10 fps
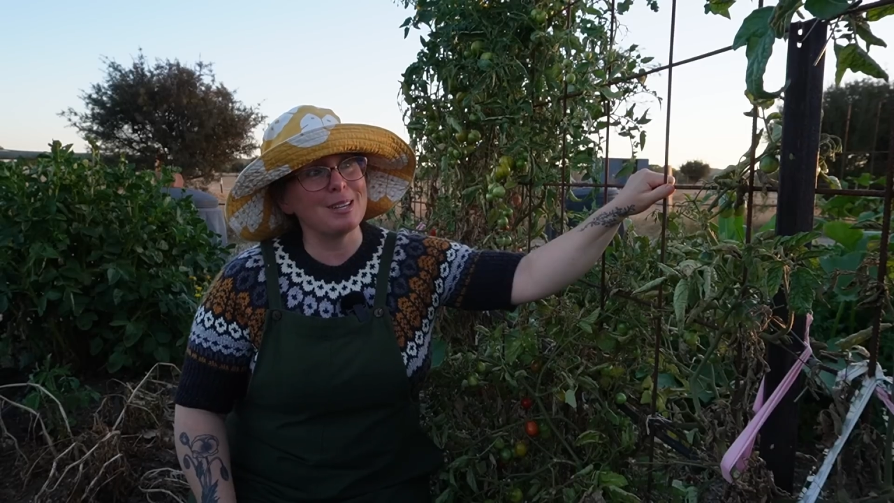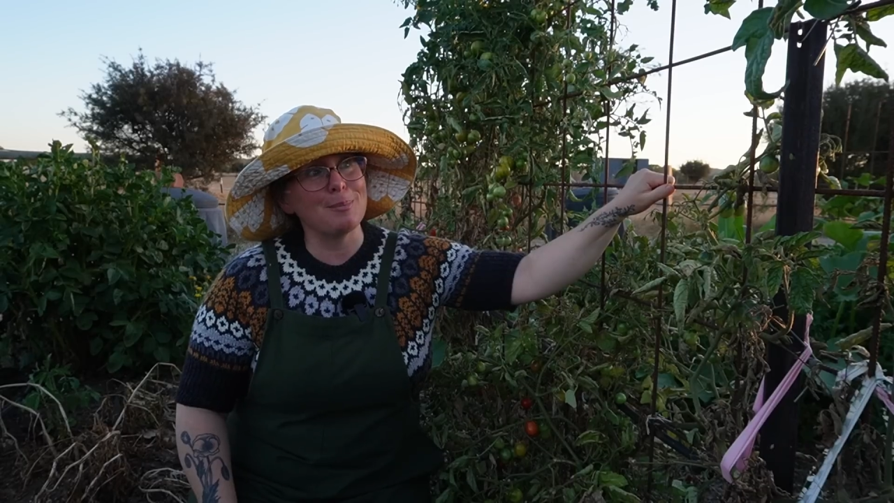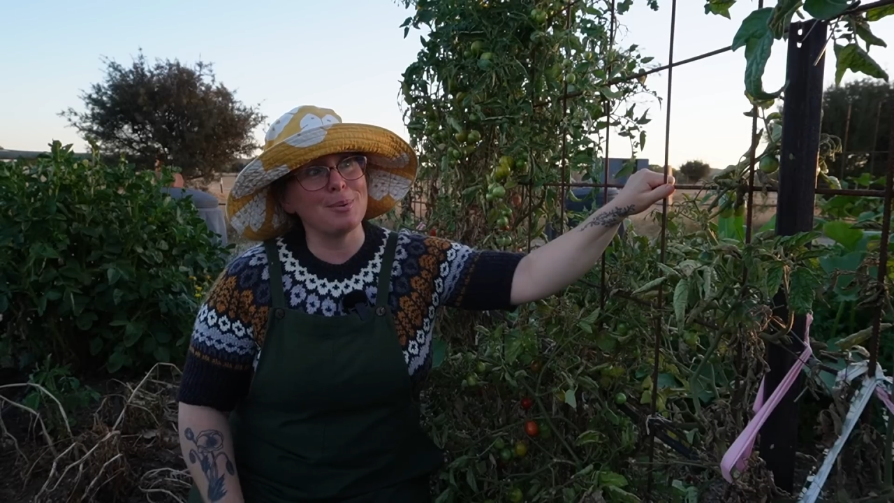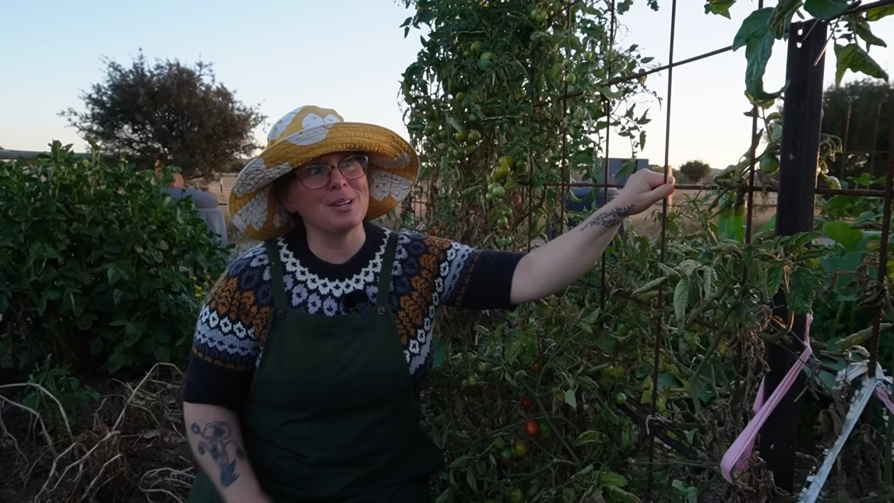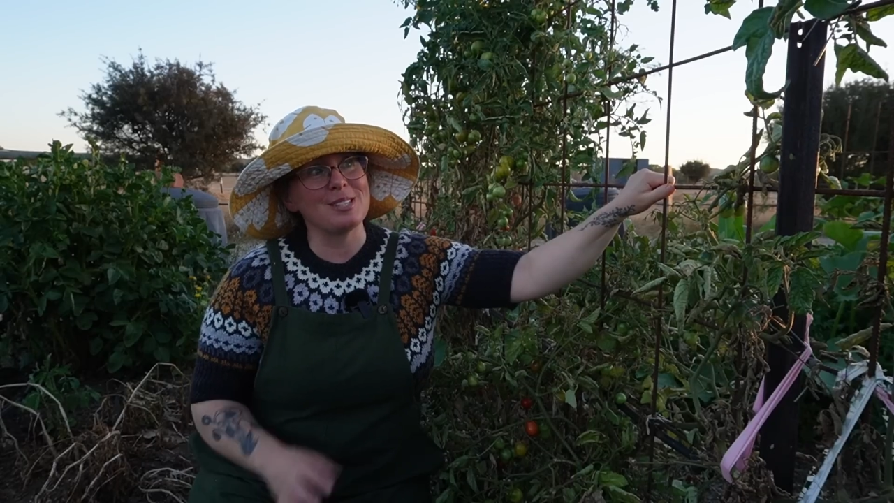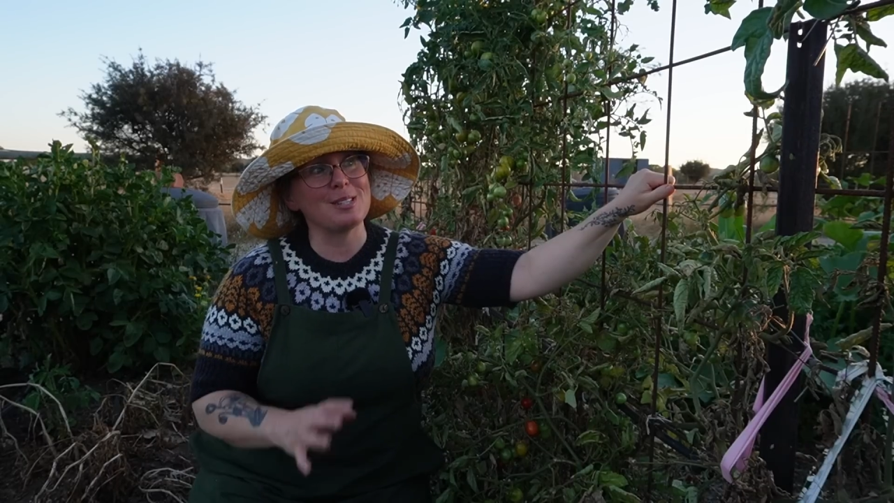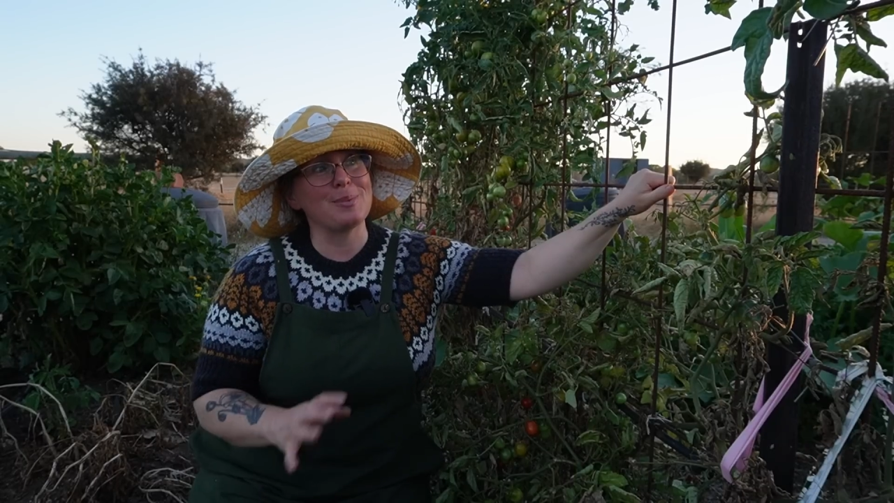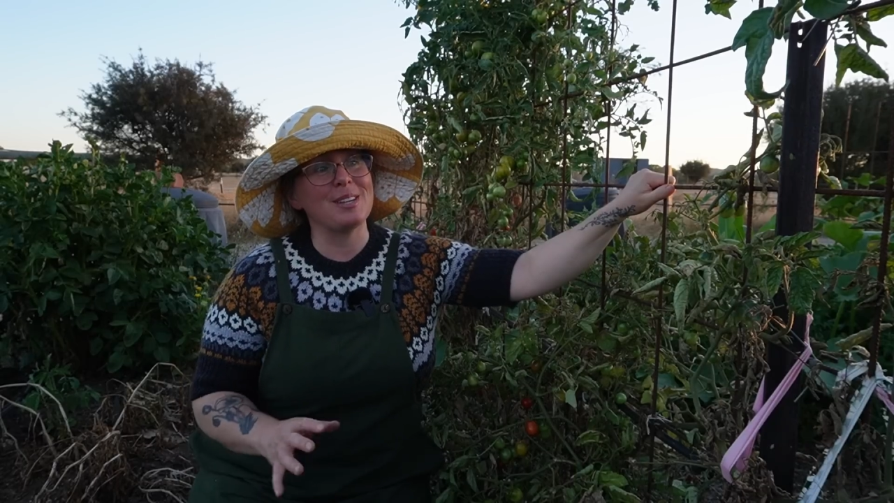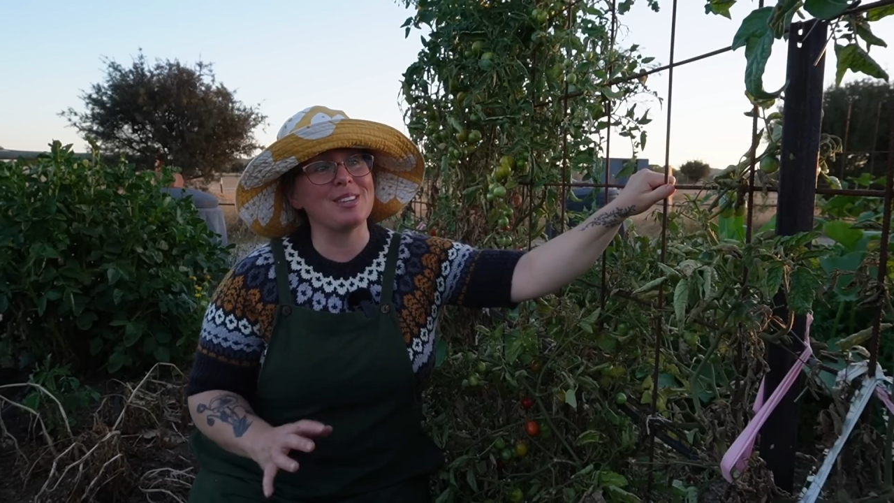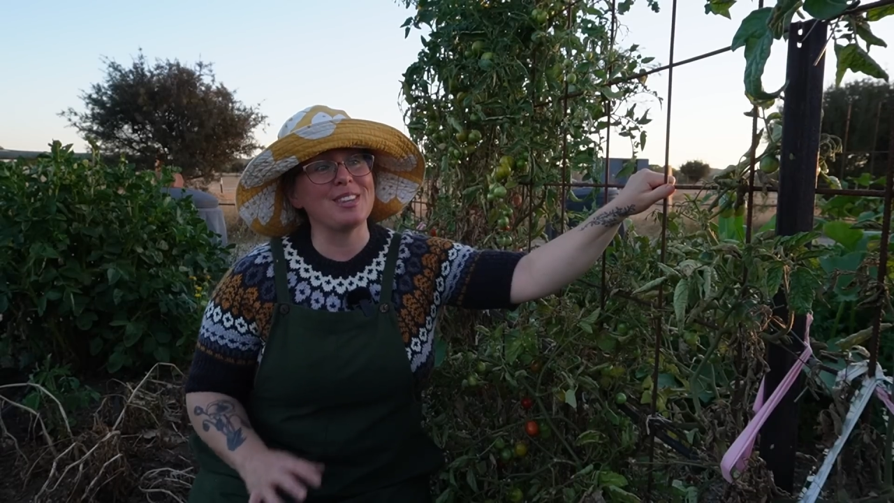impressed
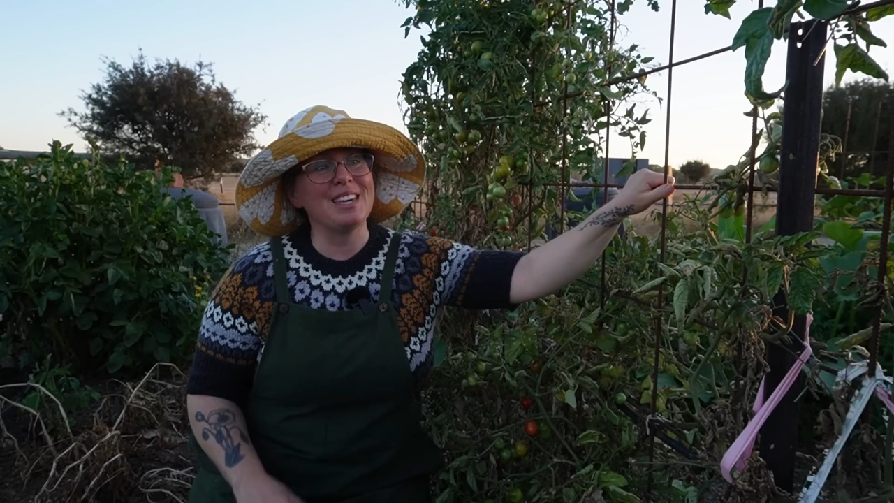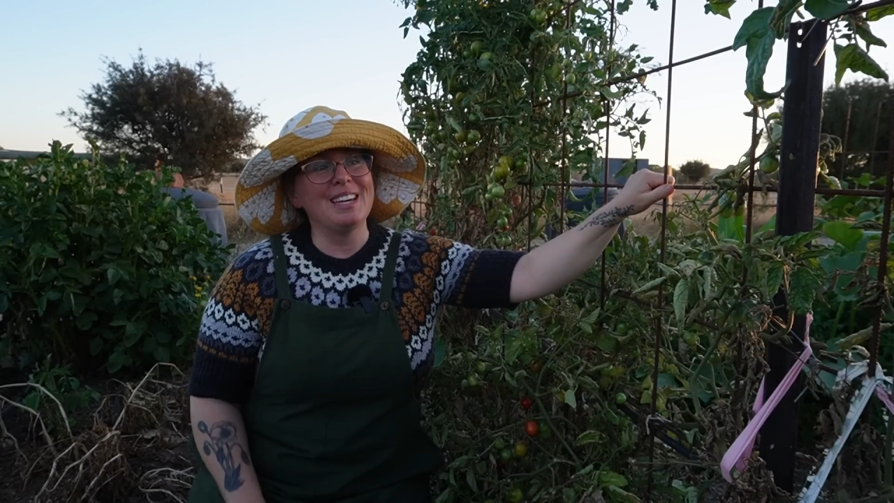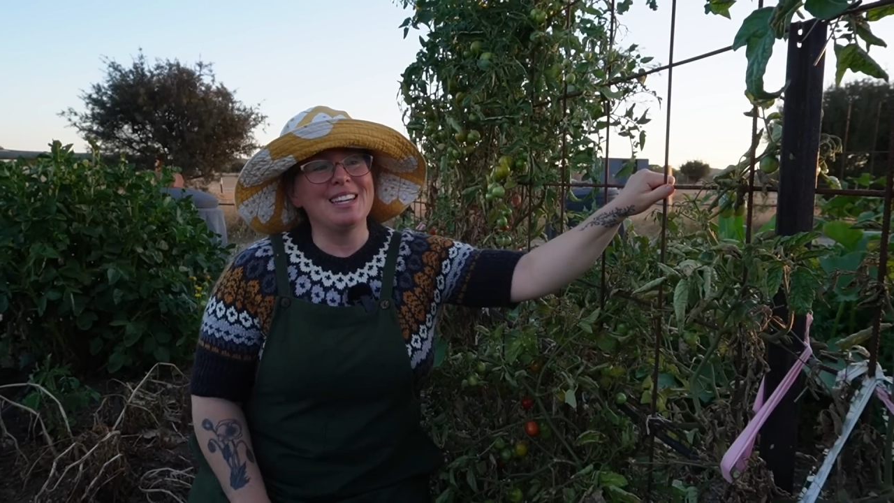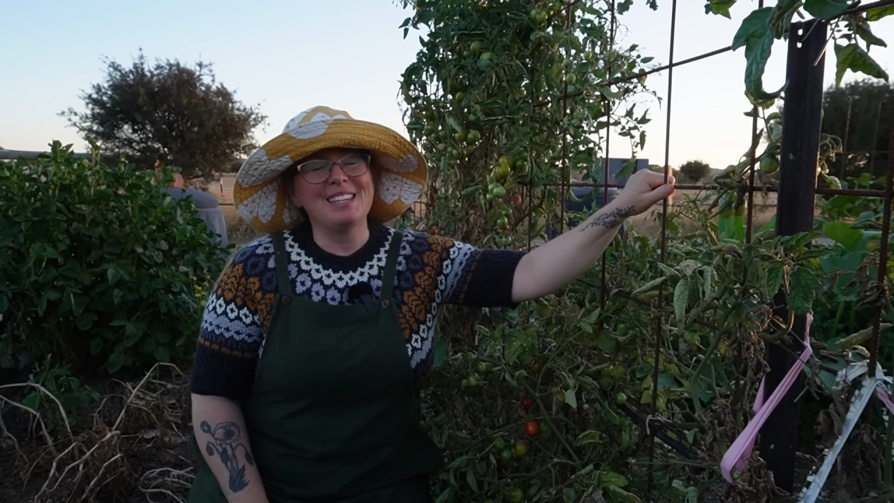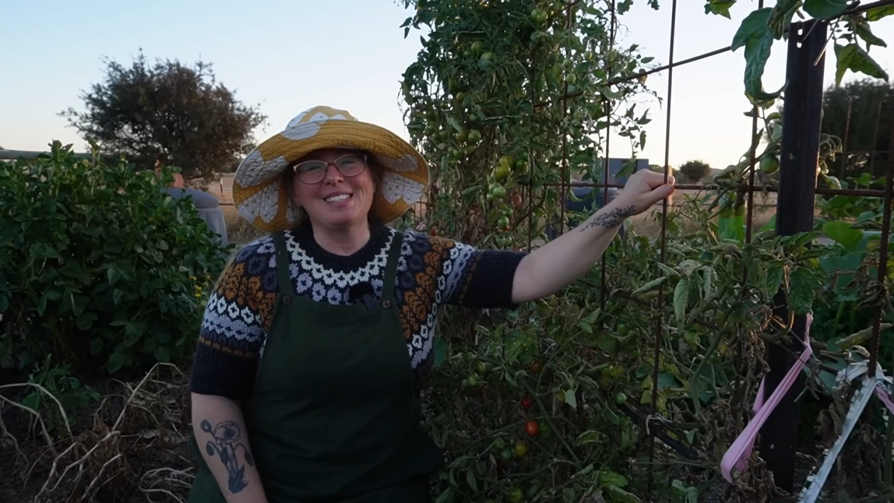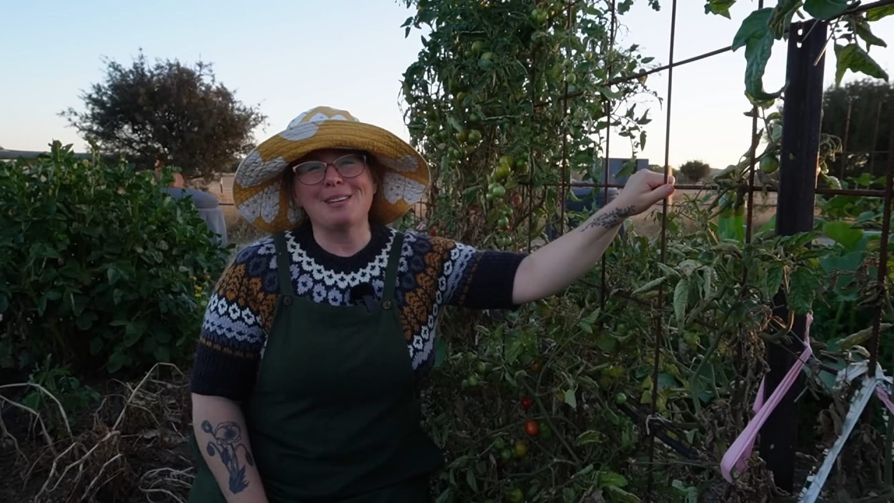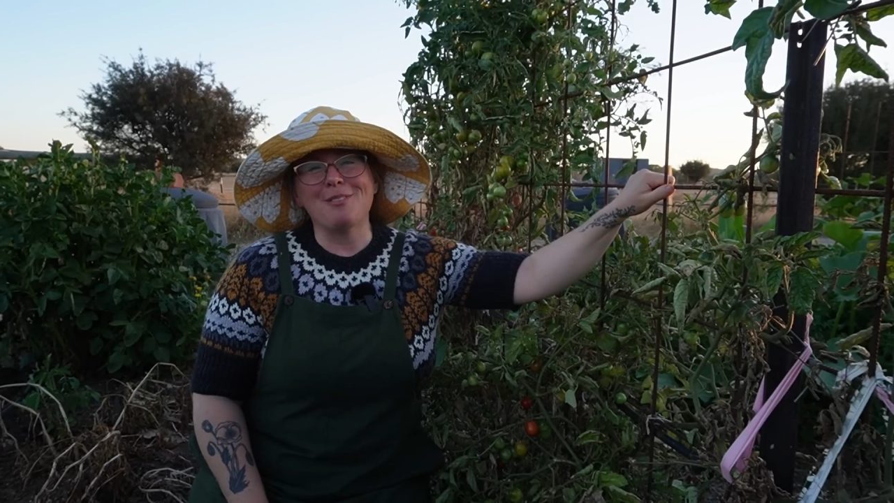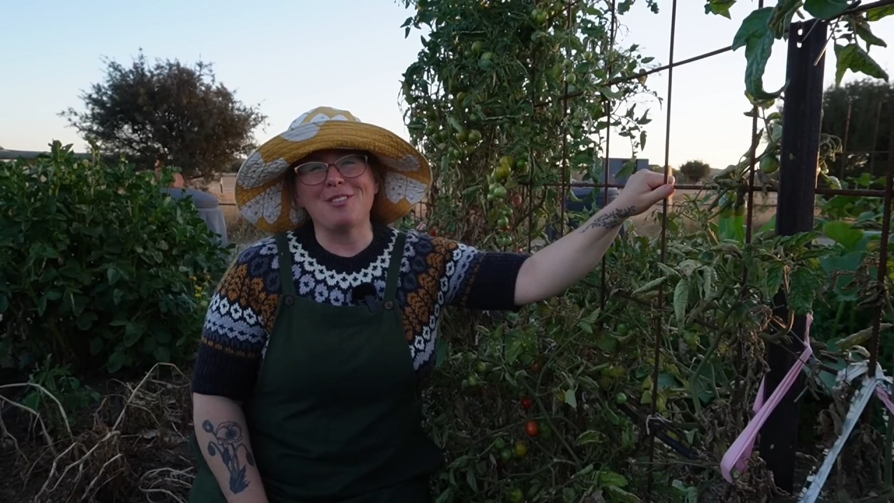with some